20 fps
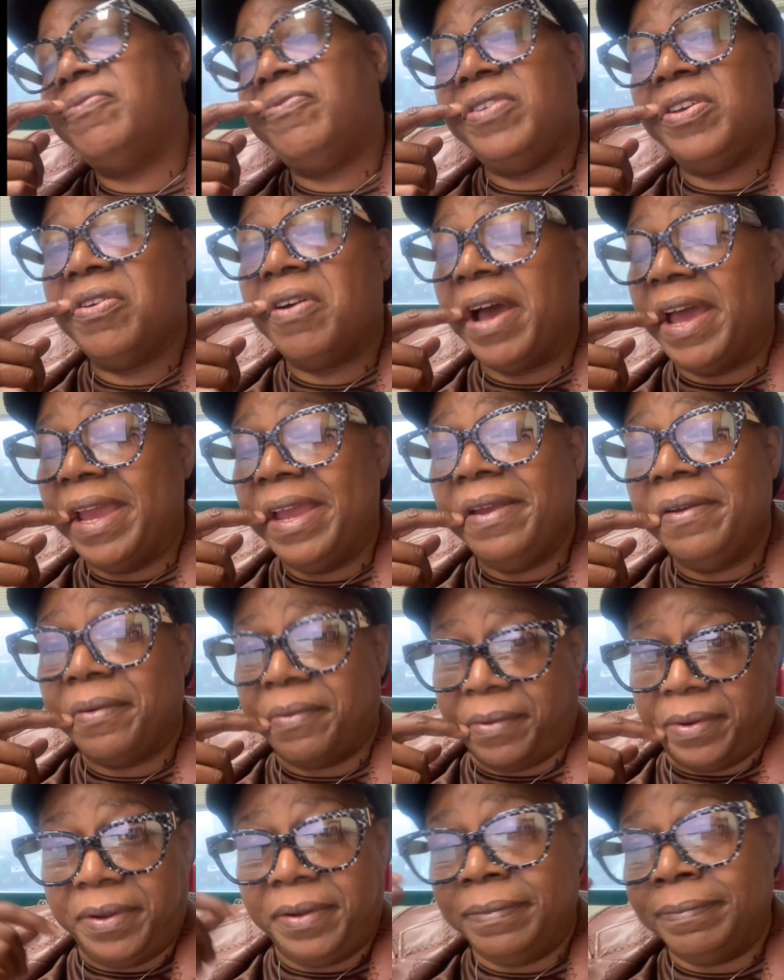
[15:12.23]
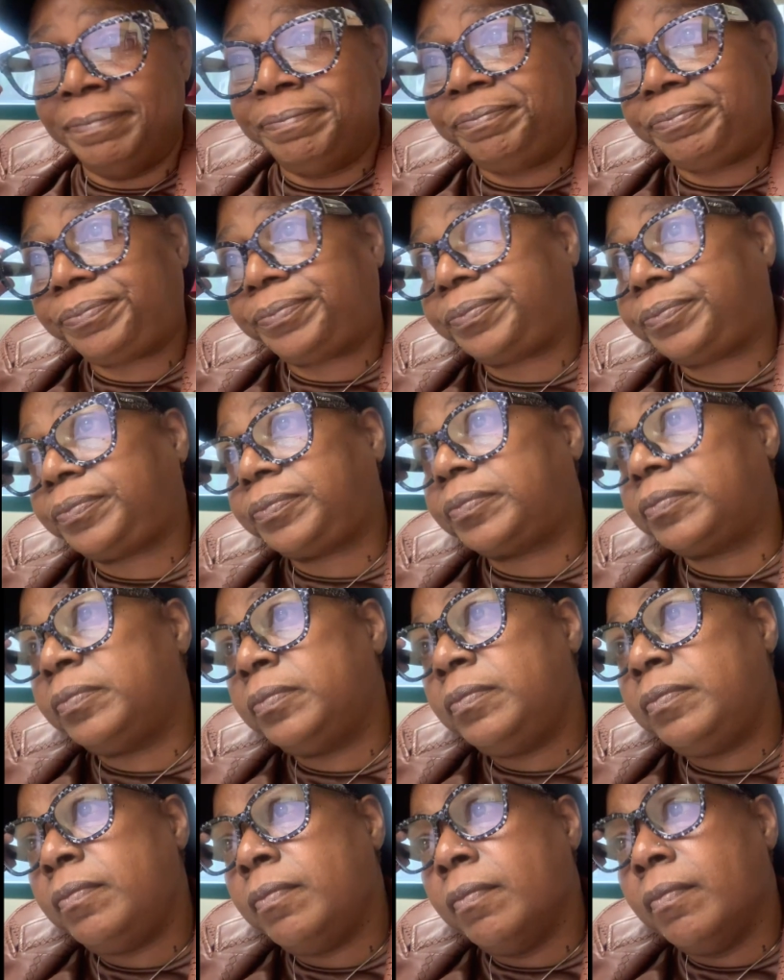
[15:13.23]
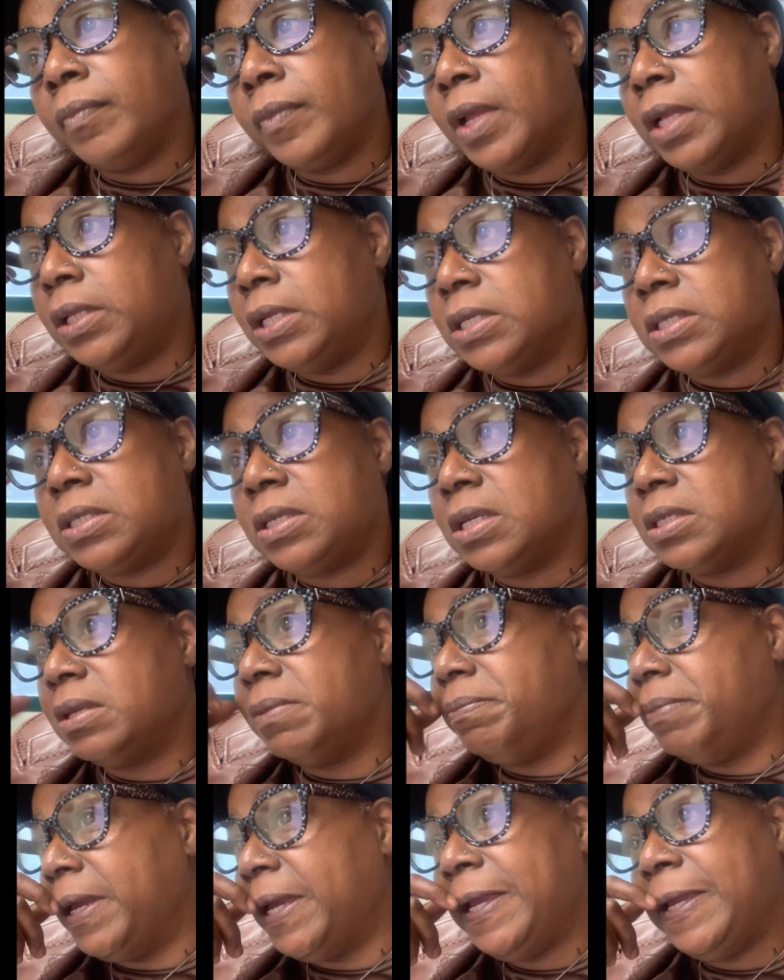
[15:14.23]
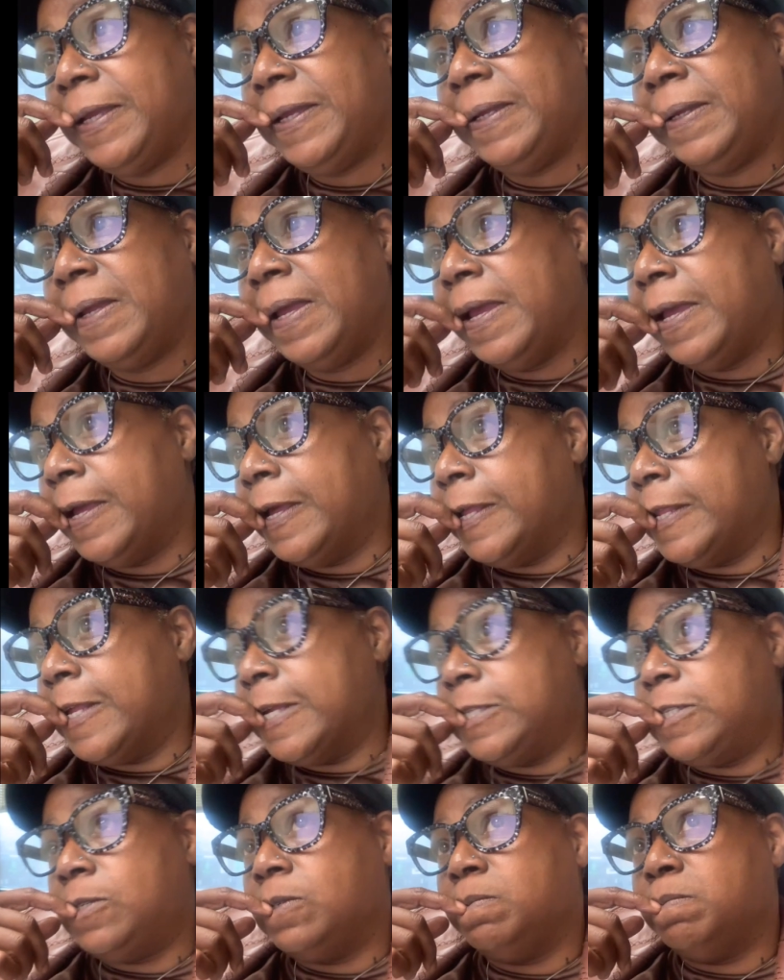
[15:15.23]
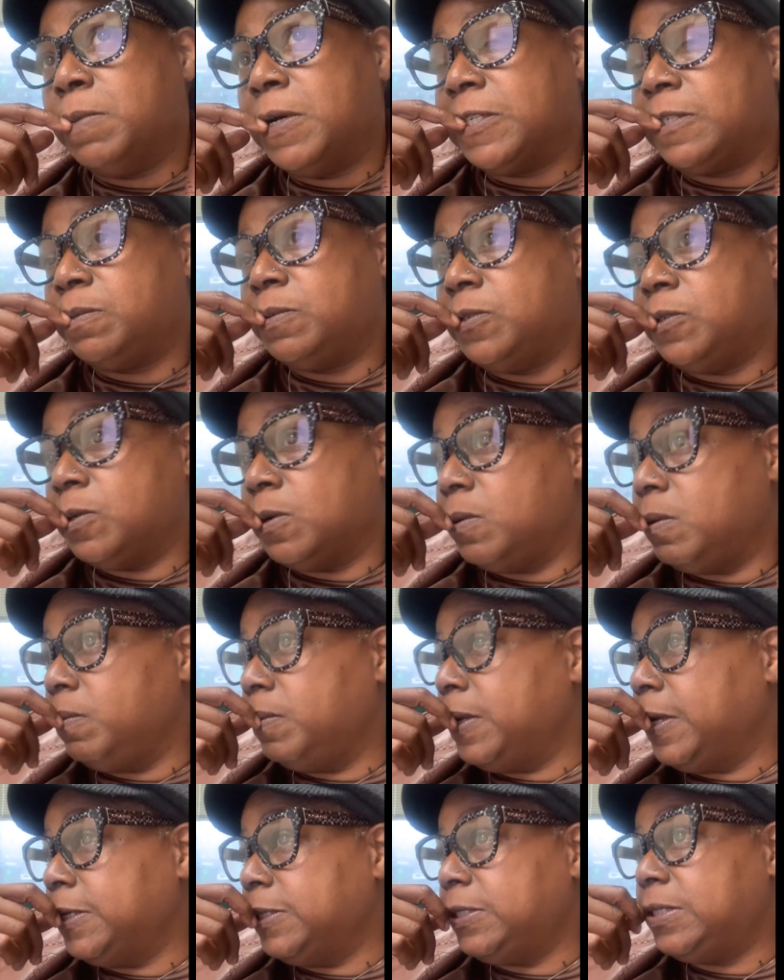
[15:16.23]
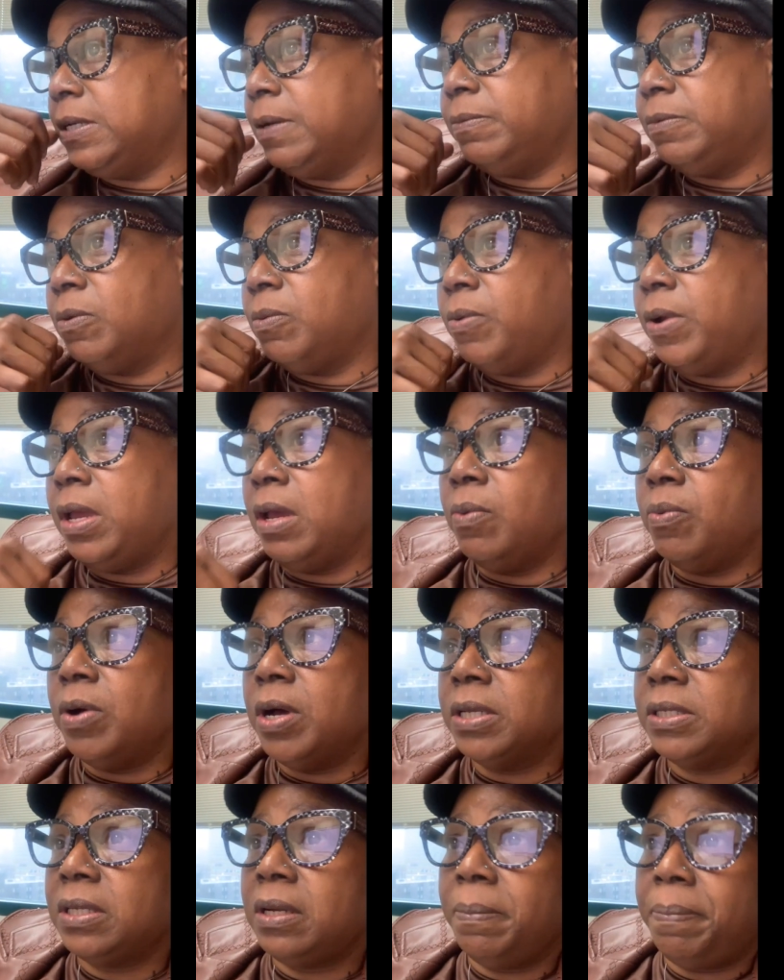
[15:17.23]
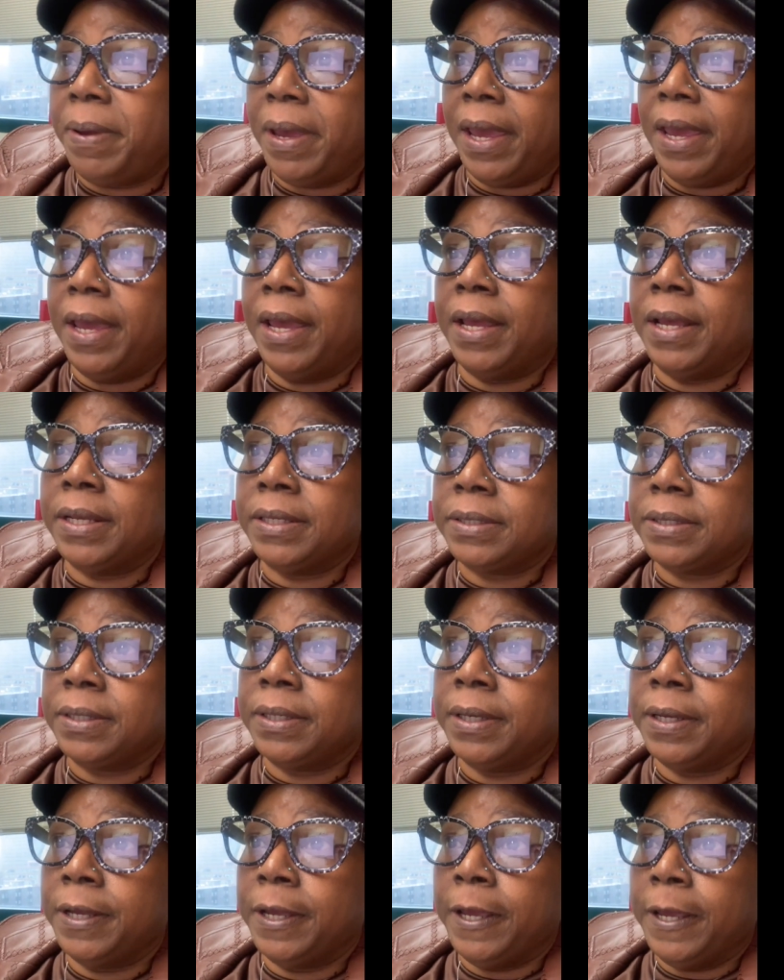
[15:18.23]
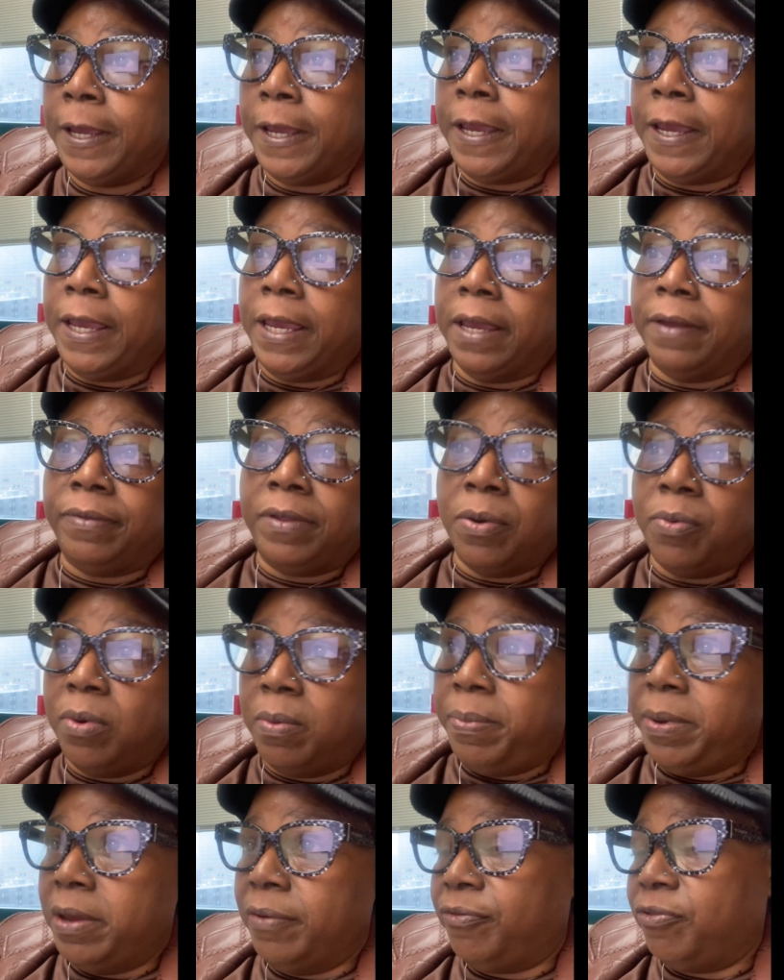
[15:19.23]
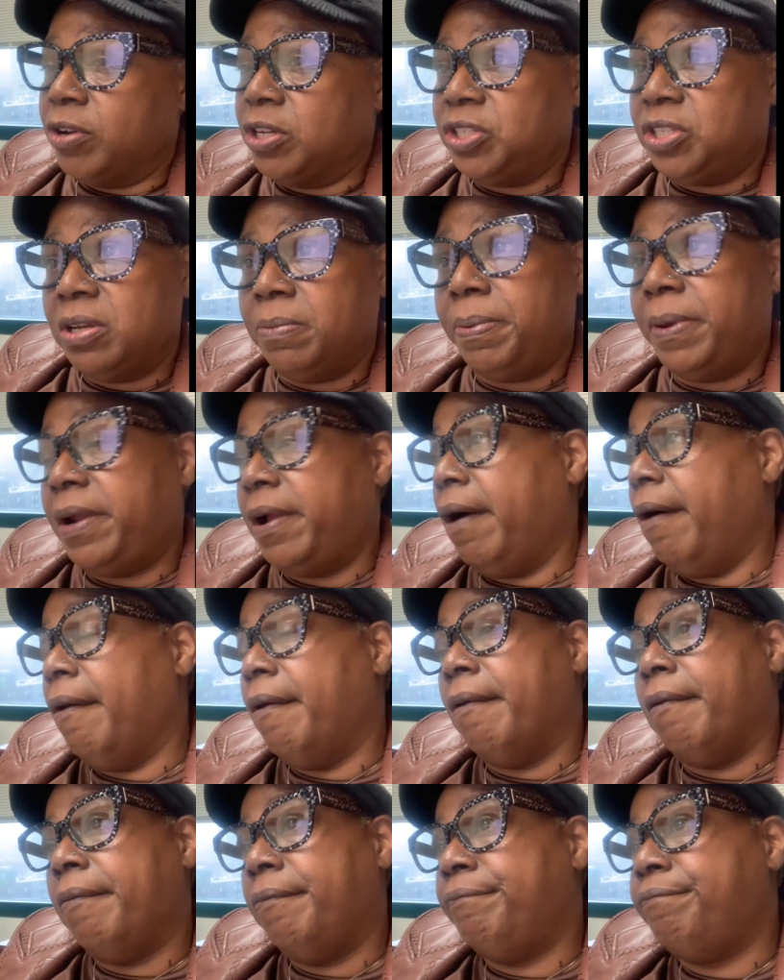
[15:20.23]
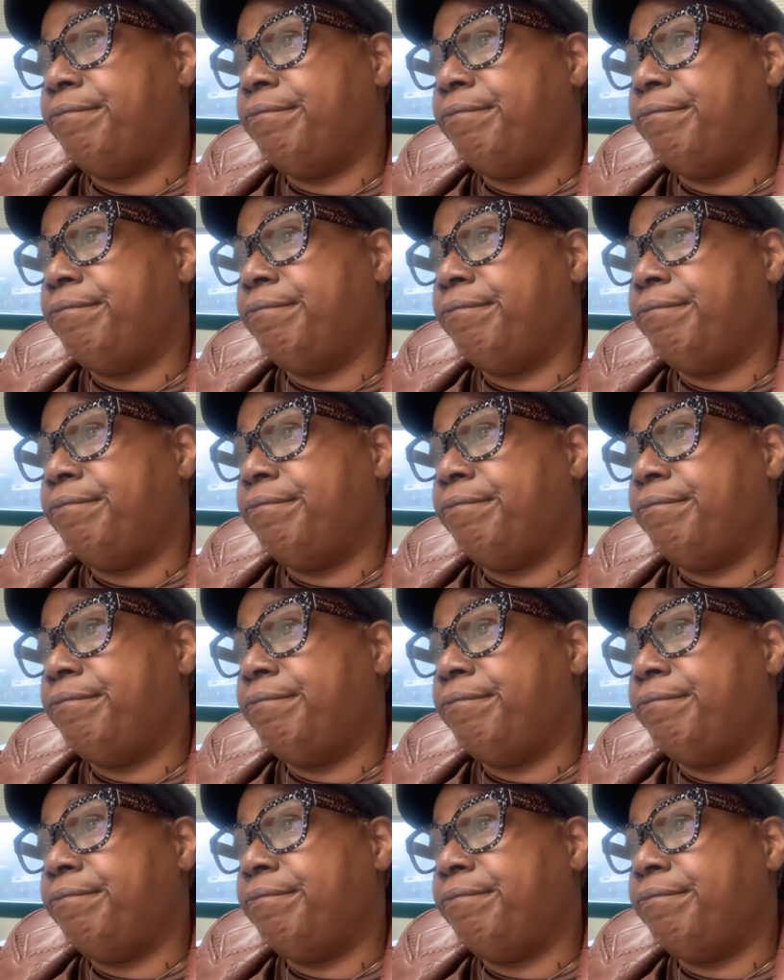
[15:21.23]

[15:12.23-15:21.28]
feel angry. Now, this doesn't mean that you must resume the relationship the way it was in the past, if there will be a friendship at all.